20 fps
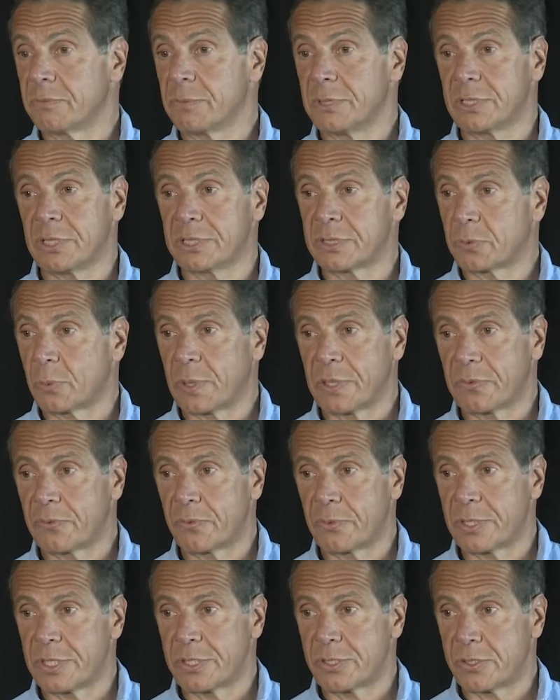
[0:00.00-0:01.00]
We just went
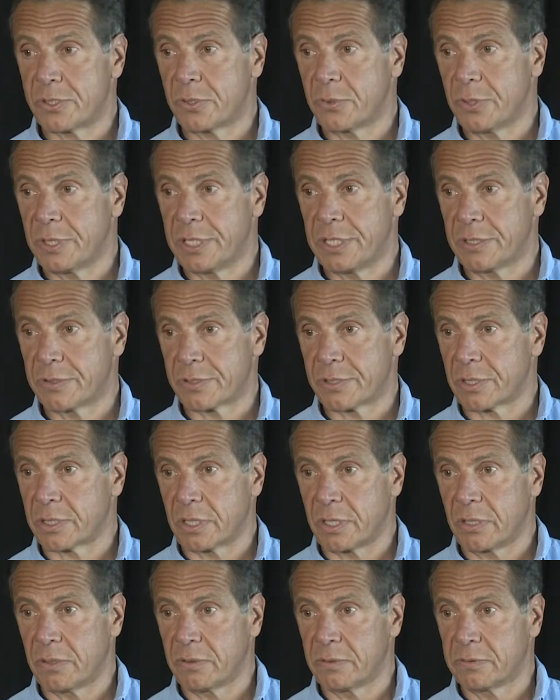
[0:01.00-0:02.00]
through this 2 years
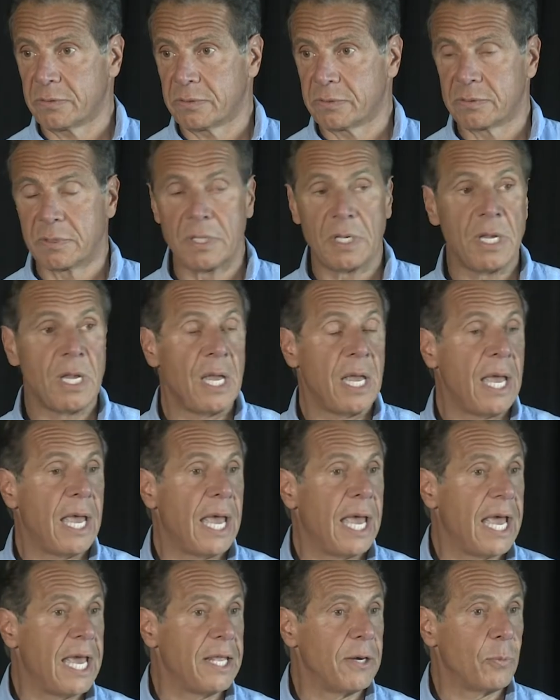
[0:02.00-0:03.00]
ago.
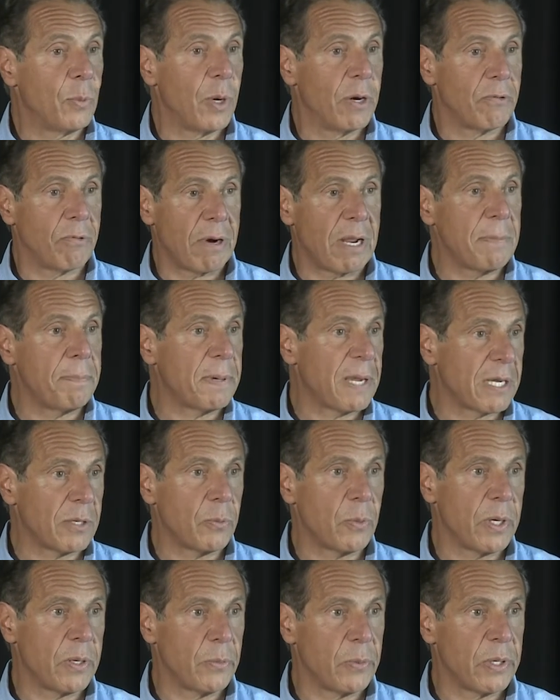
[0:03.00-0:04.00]
And we're right back
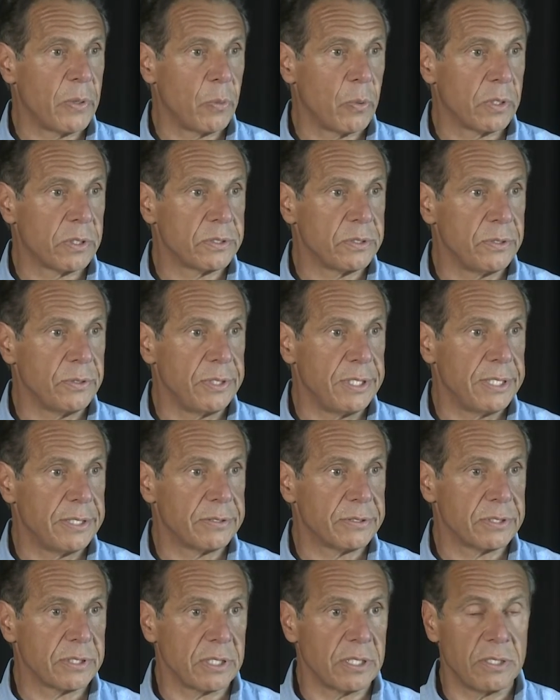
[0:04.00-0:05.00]
where we were 2
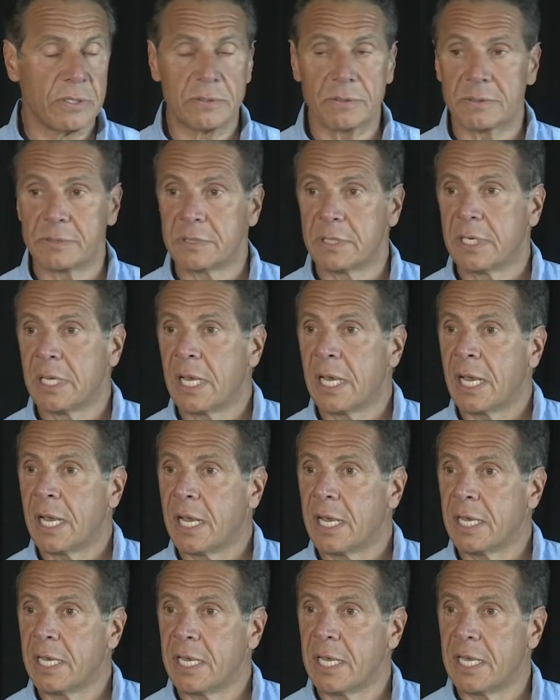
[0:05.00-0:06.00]
years ago.
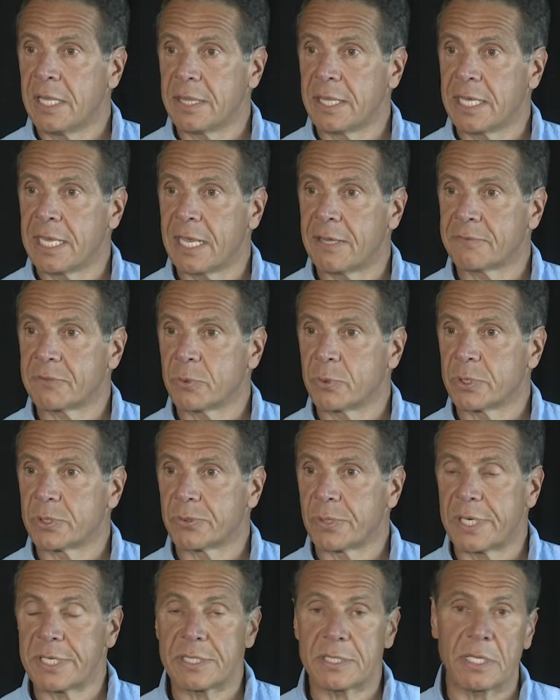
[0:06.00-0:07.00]
And they have to
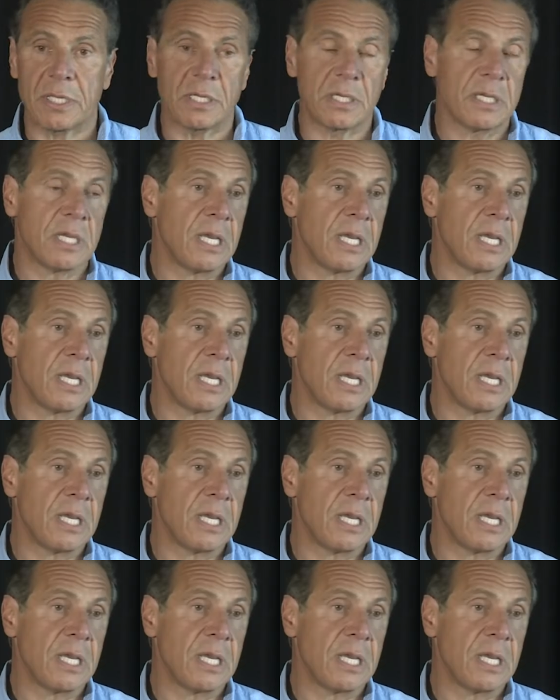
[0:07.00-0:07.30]
address it.